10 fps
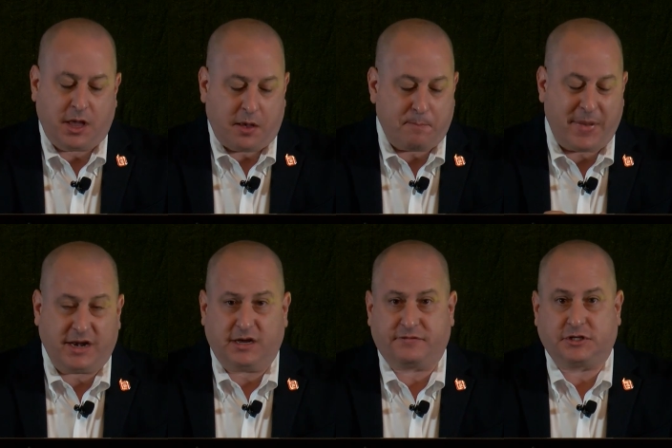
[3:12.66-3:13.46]

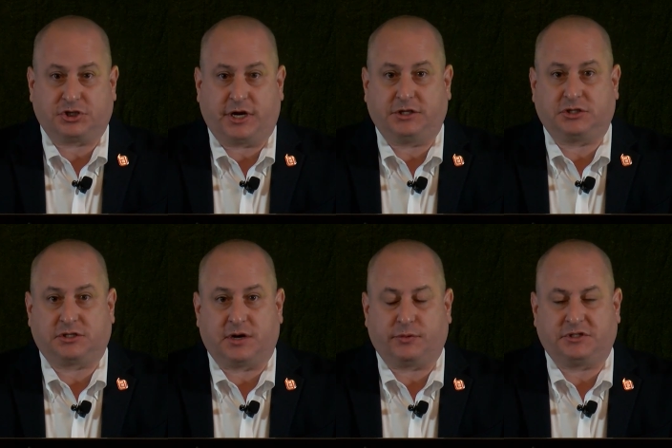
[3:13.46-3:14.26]
Many of the
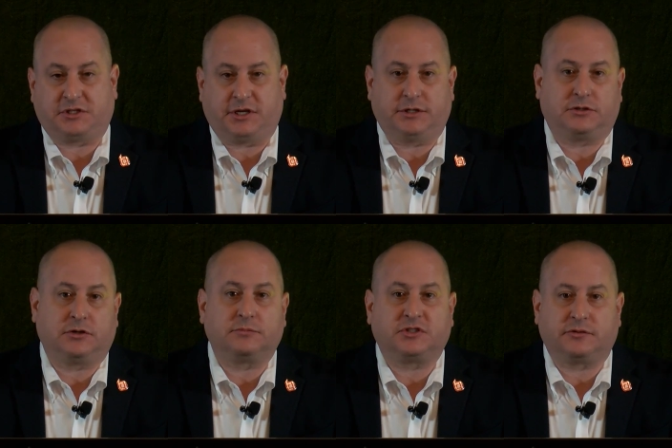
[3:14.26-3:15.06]
changes that we see in
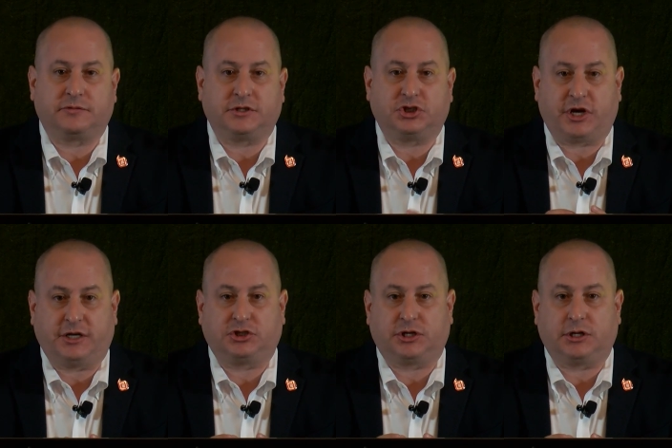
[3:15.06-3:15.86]
terms of the
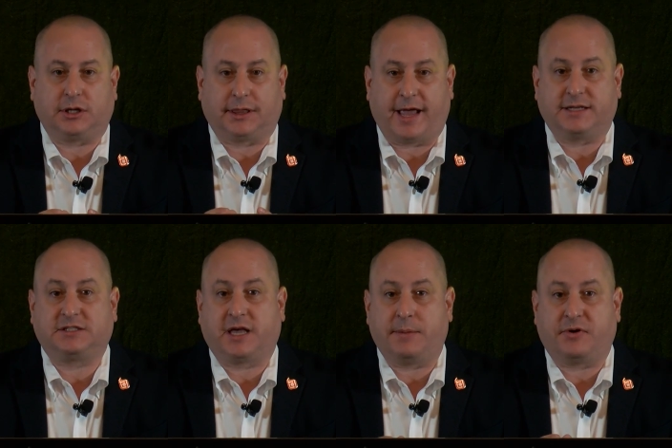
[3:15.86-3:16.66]
changing
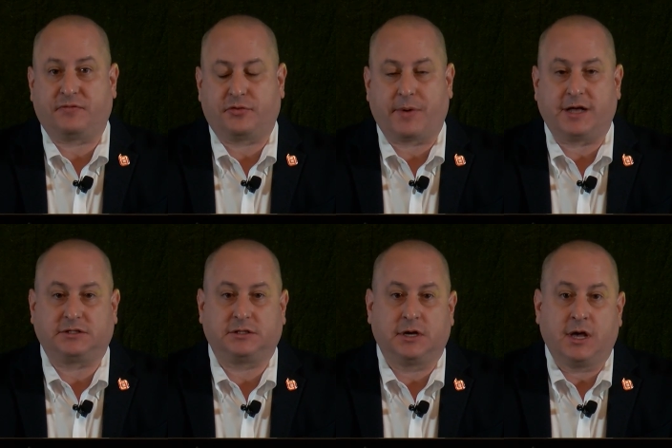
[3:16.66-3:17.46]
landscape of
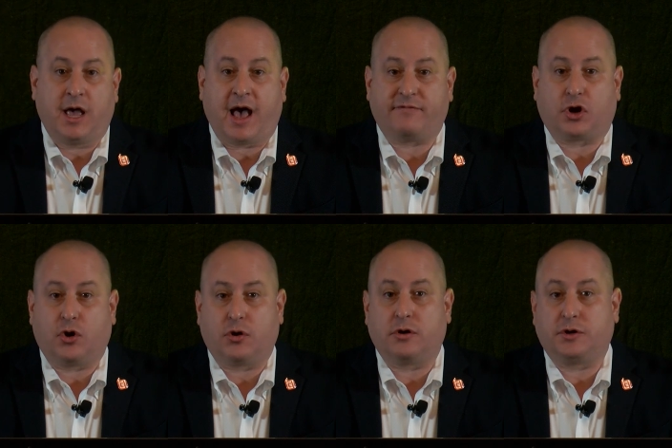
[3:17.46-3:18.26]
threats have
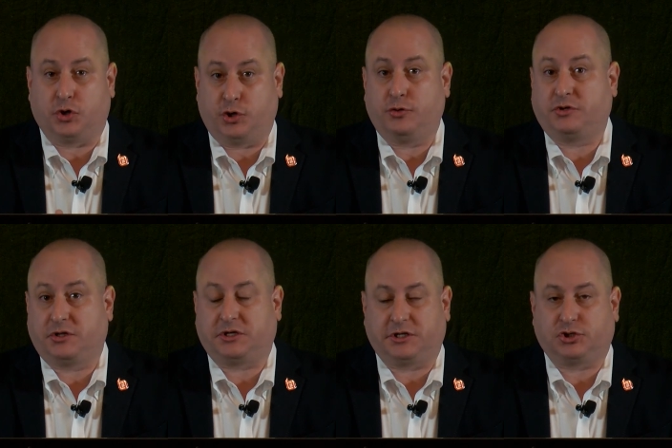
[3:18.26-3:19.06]
occurred due to
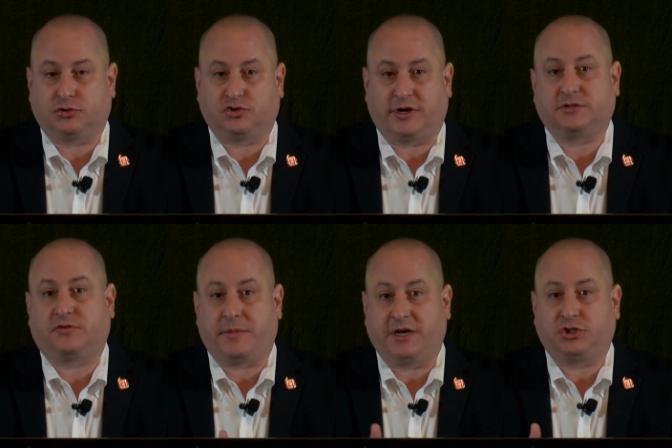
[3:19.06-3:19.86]
the digital
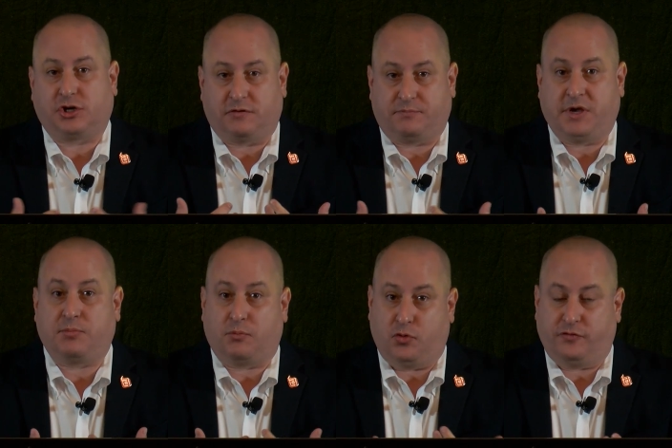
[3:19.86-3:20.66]
transformation of
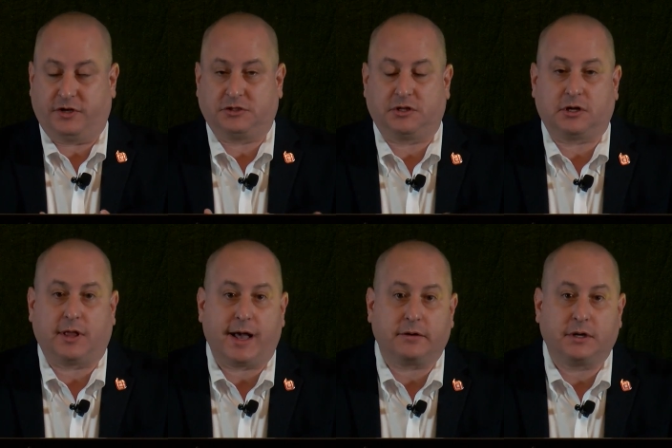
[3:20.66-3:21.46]
people moving to the
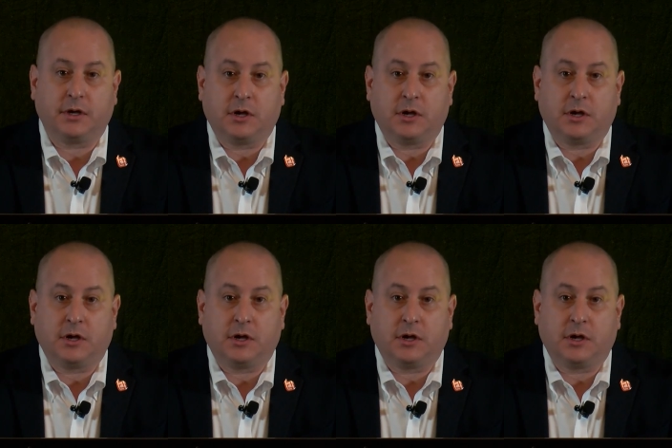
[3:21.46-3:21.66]
cloud,